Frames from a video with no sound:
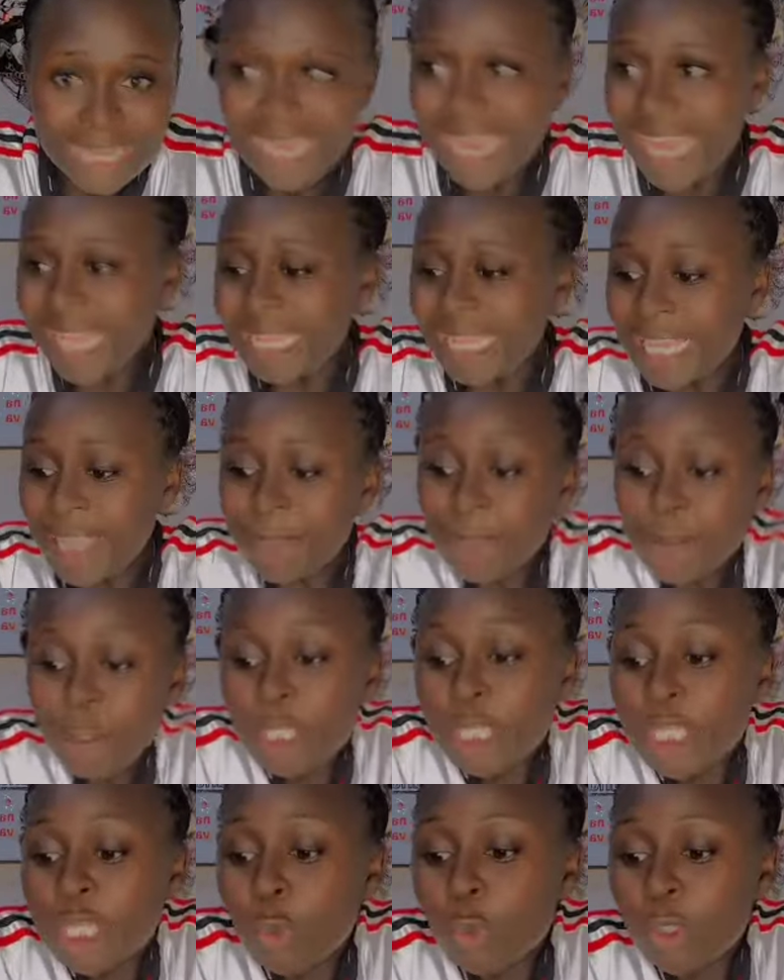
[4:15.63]
Like if
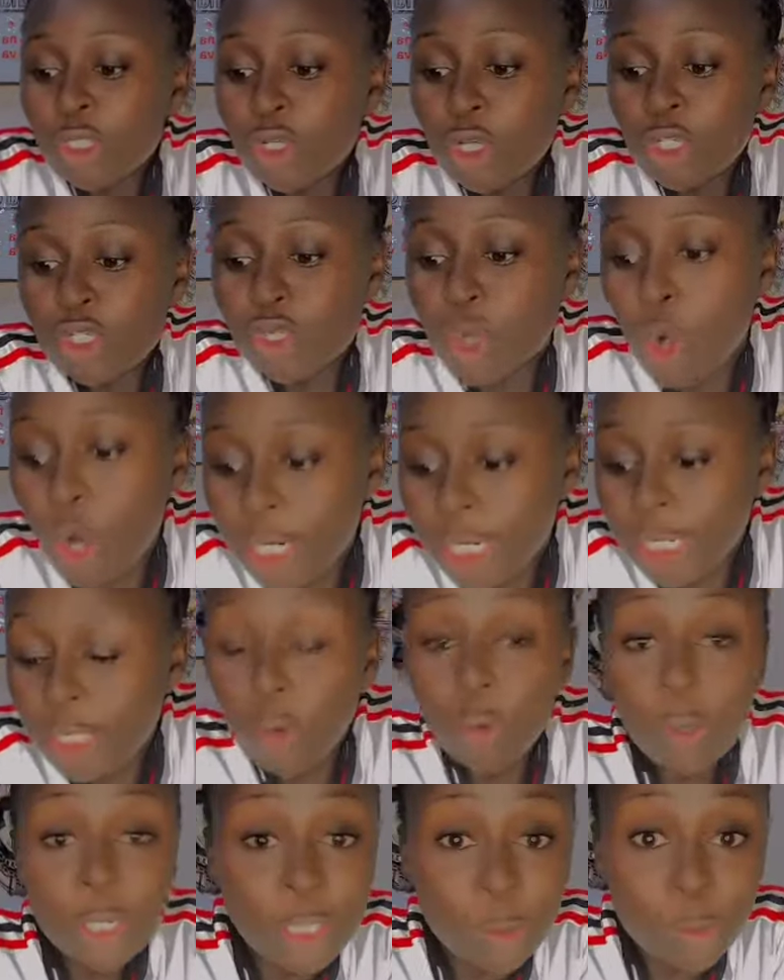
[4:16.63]
he, he was not
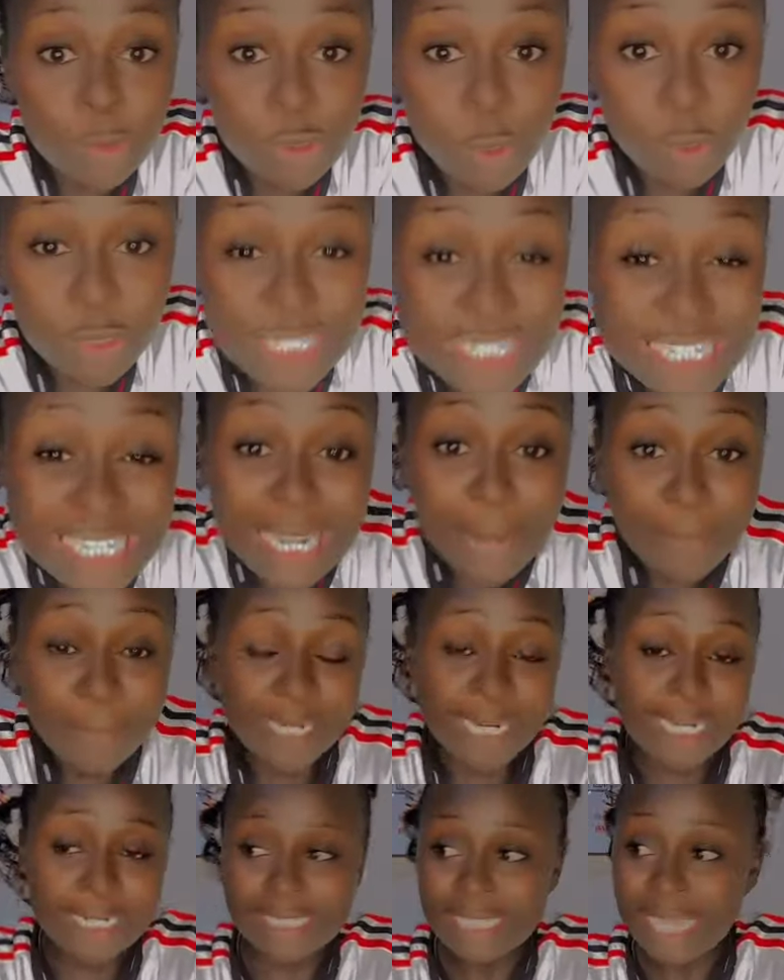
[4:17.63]
scoring, he was conceding a
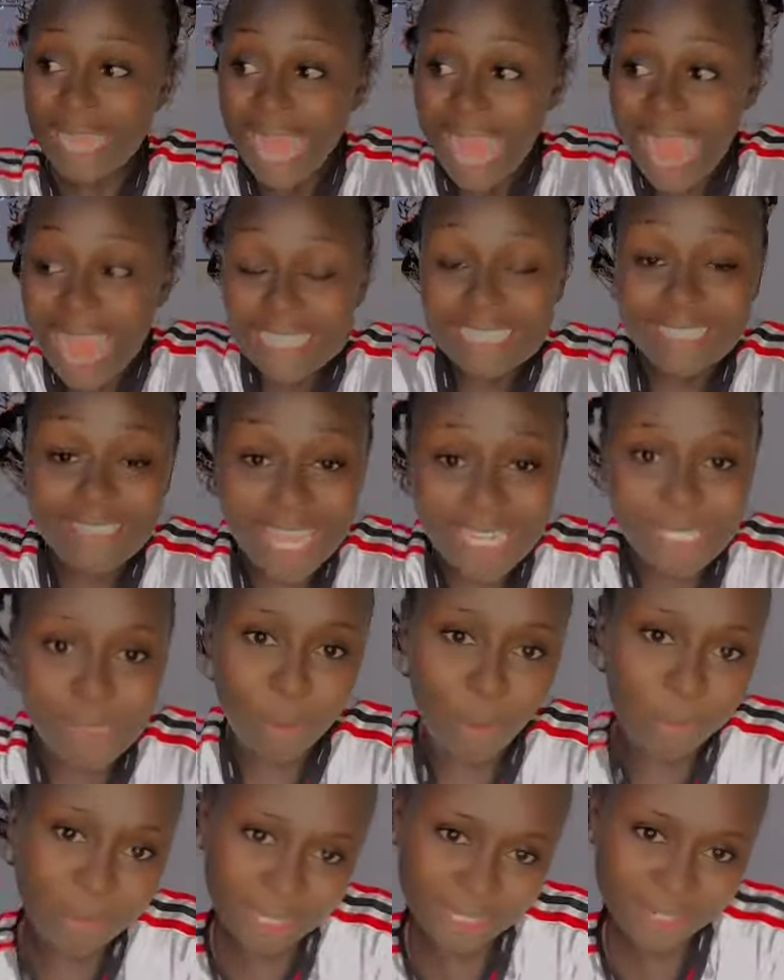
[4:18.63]
penalty at that
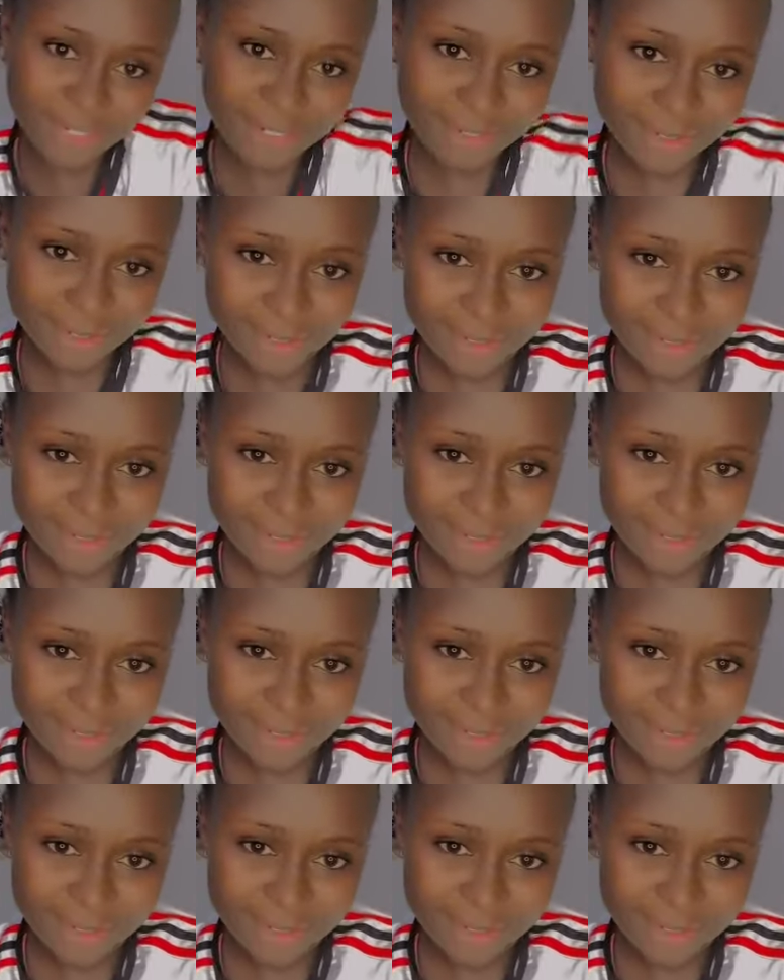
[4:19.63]
moment.